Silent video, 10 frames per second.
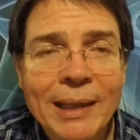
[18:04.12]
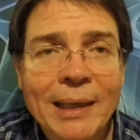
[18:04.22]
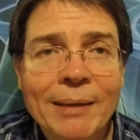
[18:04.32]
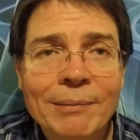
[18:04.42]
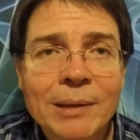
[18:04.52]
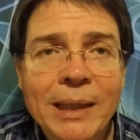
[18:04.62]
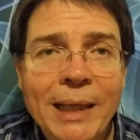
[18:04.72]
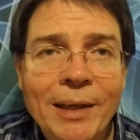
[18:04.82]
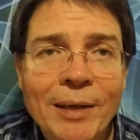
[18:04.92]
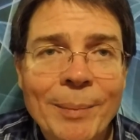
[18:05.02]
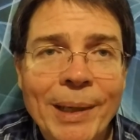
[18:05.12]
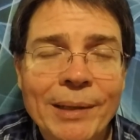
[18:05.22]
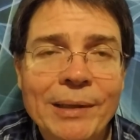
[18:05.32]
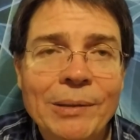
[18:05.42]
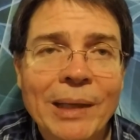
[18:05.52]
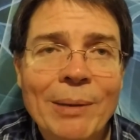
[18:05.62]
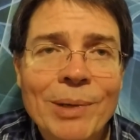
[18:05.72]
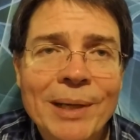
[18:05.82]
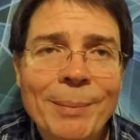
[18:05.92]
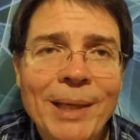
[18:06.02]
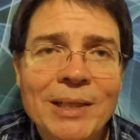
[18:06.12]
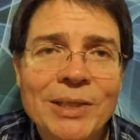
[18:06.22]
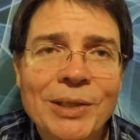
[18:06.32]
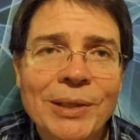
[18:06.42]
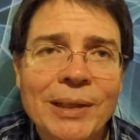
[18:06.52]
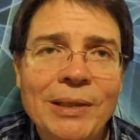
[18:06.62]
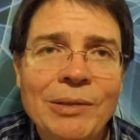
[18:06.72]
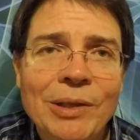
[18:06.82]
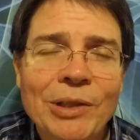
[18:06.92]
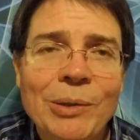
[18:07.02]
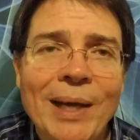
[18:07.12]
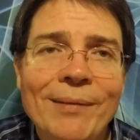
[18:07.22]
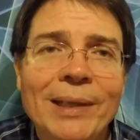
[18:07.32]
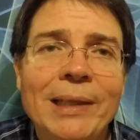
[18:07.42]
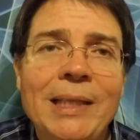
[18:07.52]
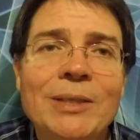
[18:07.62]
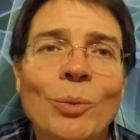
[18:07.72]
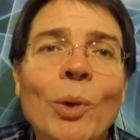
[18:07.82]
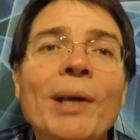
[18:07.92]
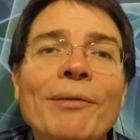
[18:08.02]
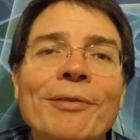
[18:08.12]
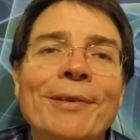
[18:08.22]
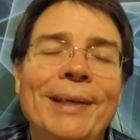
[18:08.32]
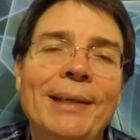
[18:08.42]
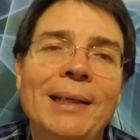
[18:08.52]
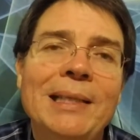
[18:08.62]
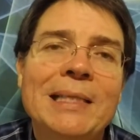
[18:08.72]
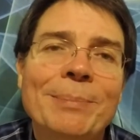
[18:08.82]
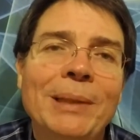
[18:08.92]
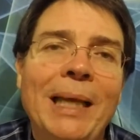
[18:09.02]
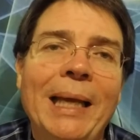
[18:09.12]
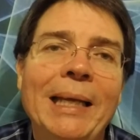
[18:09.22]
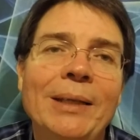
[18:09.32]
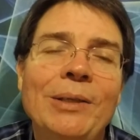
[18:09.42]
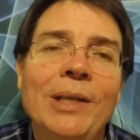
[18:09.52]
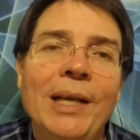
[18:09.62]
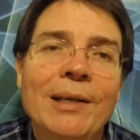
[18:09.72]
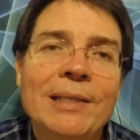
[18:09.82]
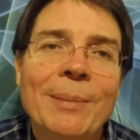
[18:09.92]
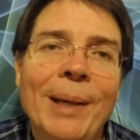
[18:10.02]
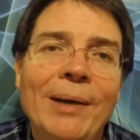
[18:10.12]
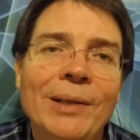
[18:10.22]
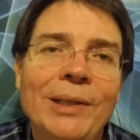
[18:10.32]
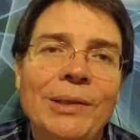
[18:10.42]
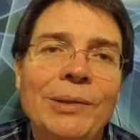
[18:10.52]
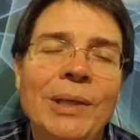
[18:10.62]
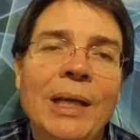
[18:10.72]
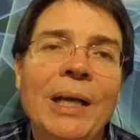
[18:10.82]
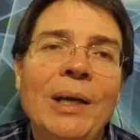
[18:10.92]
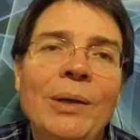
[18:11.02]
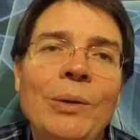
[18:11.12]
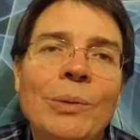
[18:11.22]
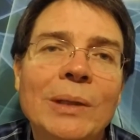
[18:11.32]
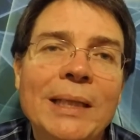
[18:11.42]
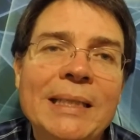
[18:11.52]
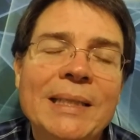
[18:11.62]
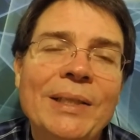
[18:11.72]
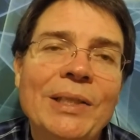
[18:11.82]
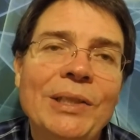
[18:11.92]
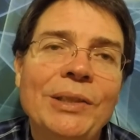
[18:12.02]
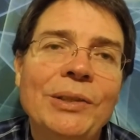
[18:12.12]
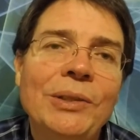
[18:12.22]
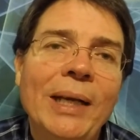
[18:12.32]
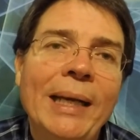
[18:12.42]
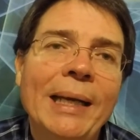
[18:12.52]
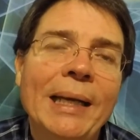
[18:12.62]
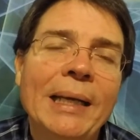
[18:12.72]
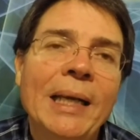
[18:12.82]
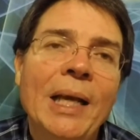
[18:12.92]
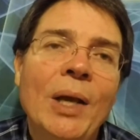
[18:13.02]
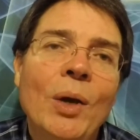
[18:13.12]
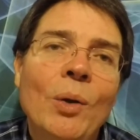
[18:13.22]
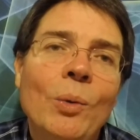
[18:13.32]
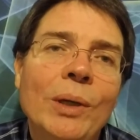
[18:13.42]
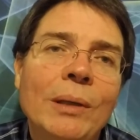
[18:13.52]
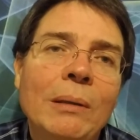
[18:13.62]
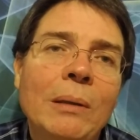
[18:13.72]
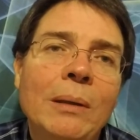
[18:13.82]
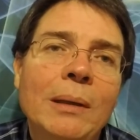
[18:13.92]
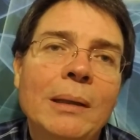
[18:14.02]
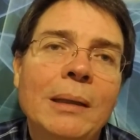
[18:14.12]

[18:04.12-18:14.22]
and I really care about you, and I want to make sure that you know you have at least one friend on this planet who cares about you, who will listen to you, and will